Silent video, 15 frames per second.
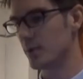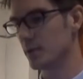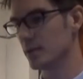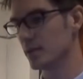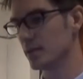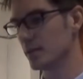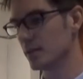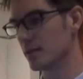put
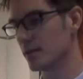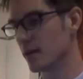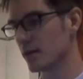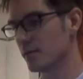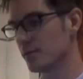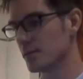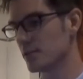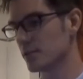an
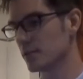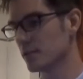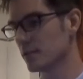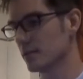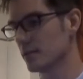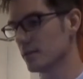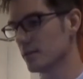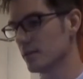
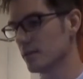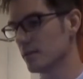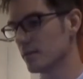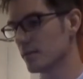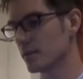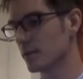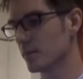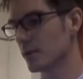artificial
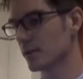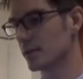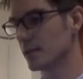vertebral